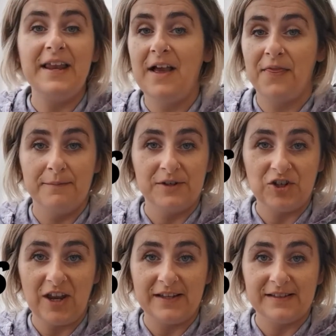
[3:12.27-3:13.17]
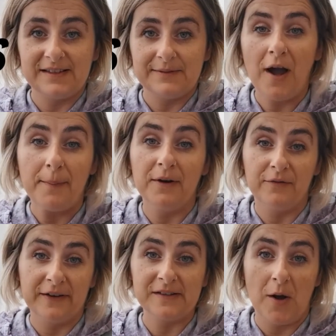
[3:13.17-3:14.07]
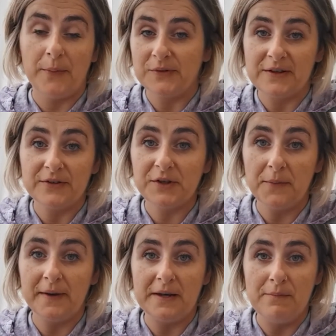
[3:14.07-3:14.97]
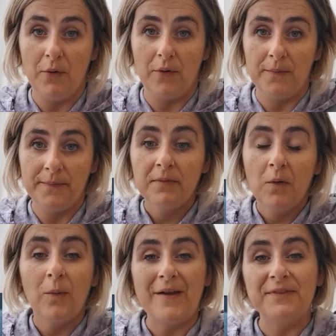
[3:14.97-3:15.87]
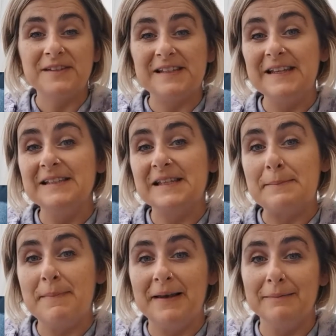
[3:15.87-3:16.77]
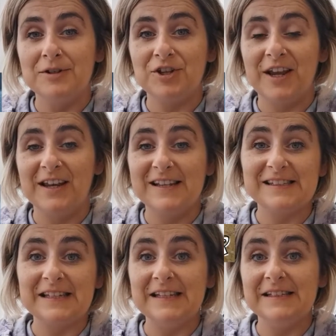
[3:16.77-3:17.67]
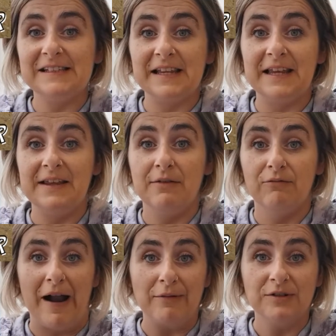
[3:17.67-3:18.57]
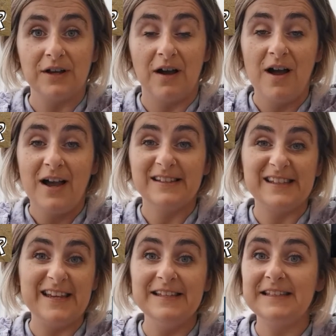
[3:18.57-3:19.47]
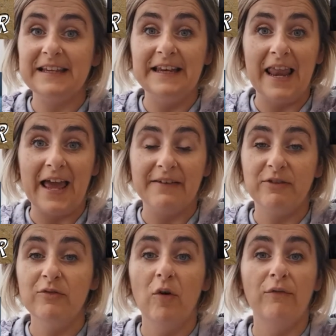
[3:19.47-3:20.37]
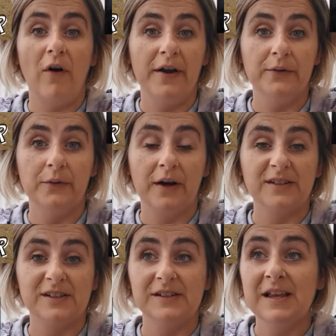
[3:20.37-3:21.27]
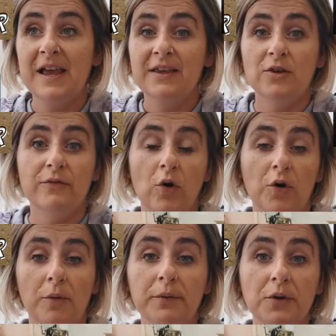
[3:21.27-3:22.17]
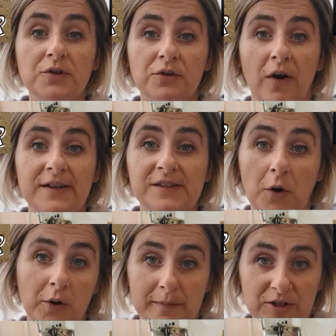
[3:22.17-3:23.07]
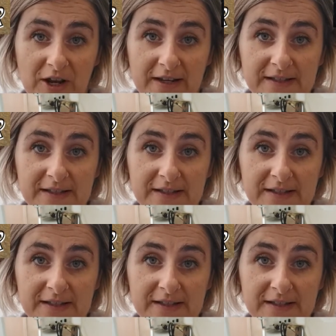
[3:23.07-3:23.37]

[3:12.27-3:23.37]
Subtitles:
Are there any other machines? There are a couple of examples. There are so many more. We have the CNC milling machine, a CNC router, a CNC lathe. You've got vinyl cutters. You've got computerized sewing